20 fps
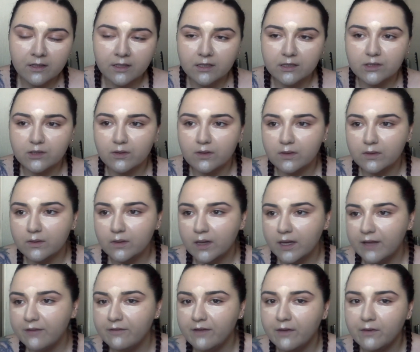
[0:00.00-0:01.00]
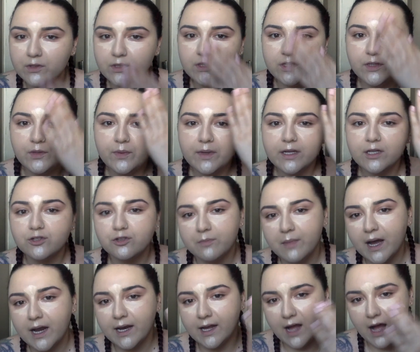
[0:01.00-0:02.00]
So if I was doing a
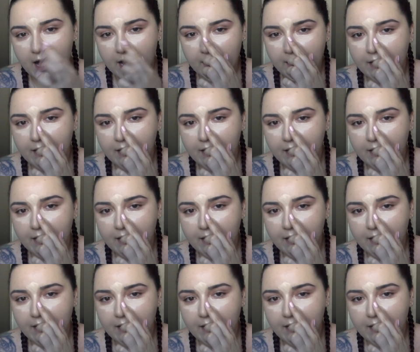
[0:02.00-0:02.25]
dramatic eye,